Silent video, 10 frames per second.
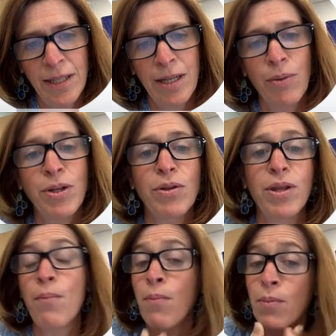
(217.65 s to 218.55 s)
Now we know
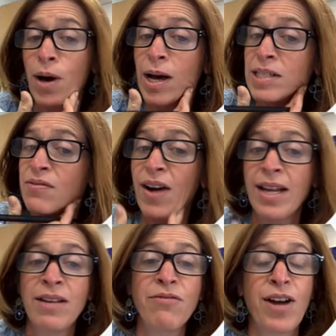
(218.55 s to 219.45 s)
that
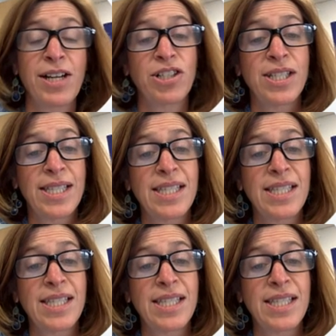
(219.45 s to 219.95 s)
dividing fractions